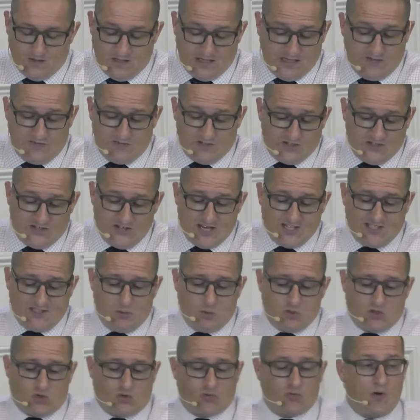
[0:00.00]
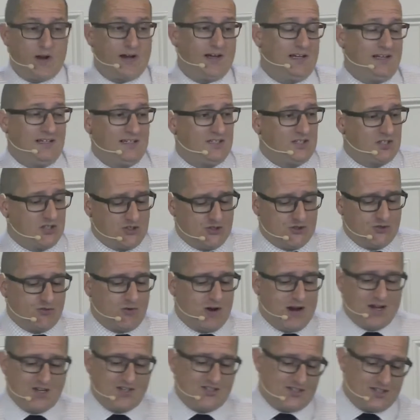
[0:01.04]
It even says he was greatly
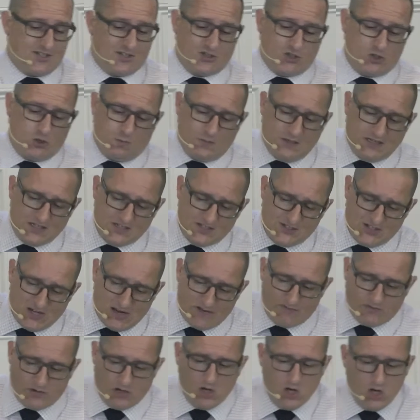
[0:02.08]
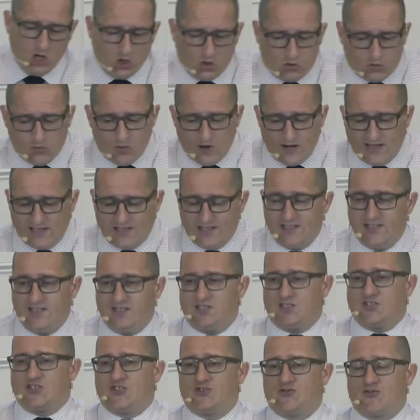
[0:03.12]
distressed in 2 Peter 7, greatly
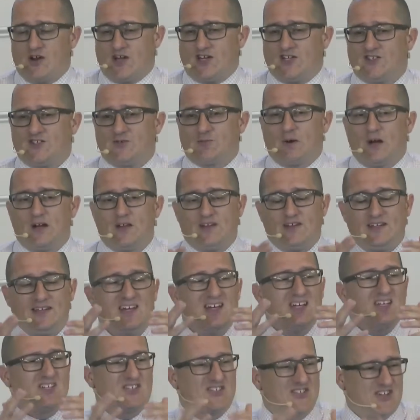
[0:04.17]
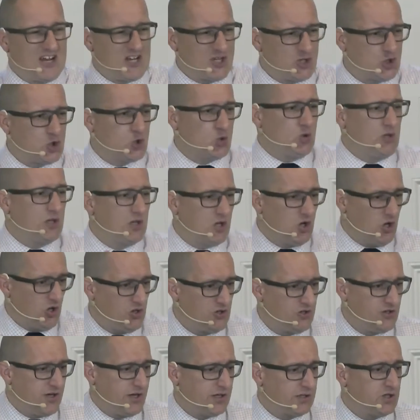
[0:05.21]
distressed by the sensual
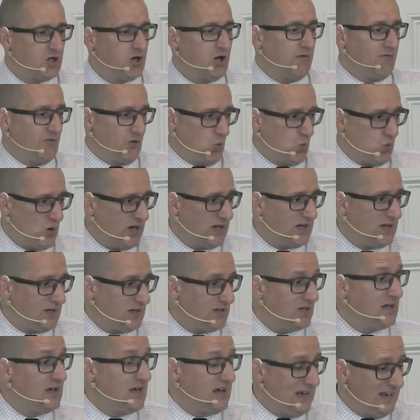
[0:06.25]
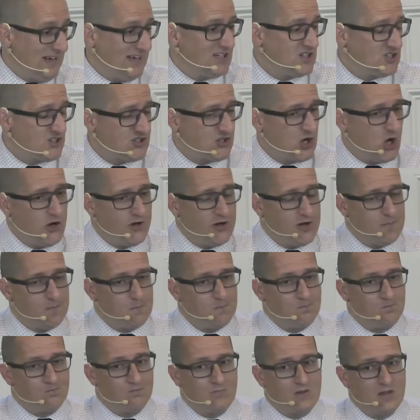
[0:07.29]
conduct of the wicked in
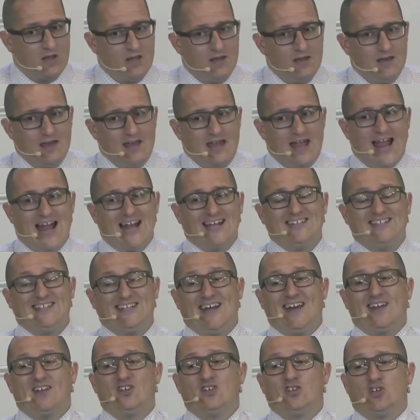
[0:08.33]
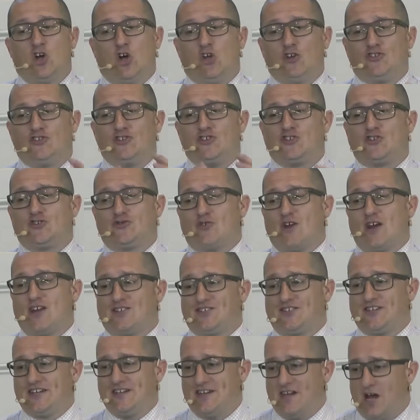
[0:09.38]
Sodom, and yet not
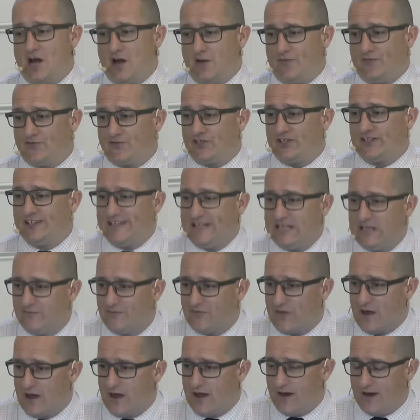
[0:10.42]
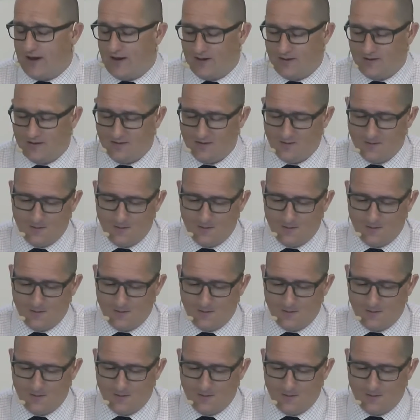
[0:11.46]
distressed enough to leave there,